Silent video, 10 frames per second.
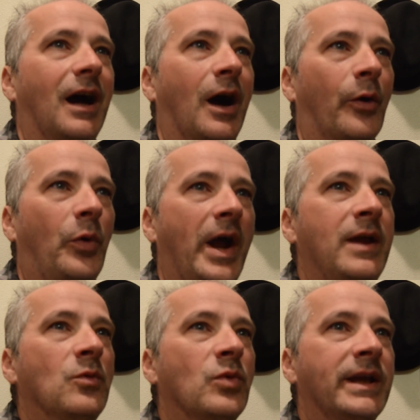a
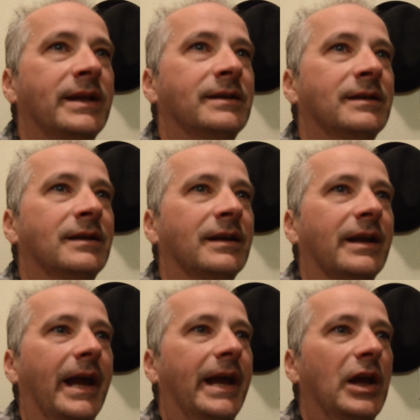right-wing
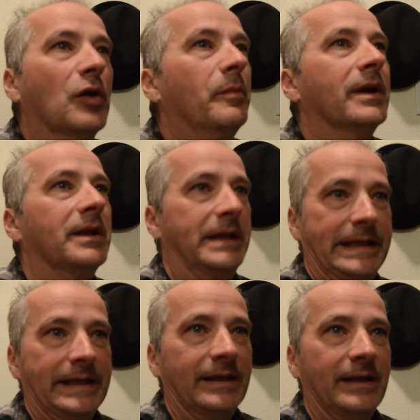
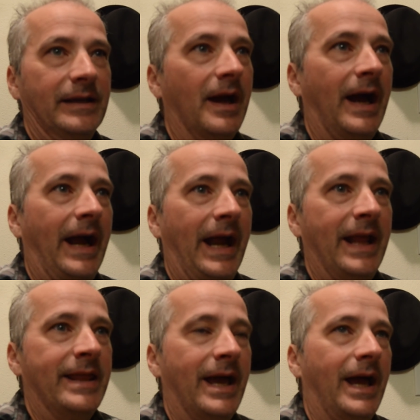hillbilly
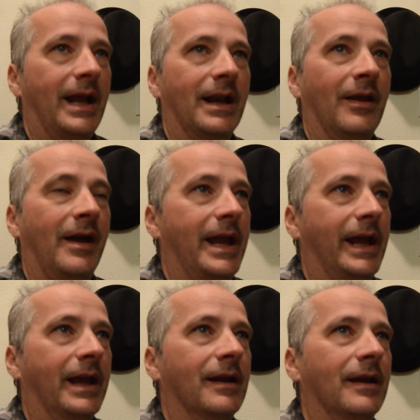guy that like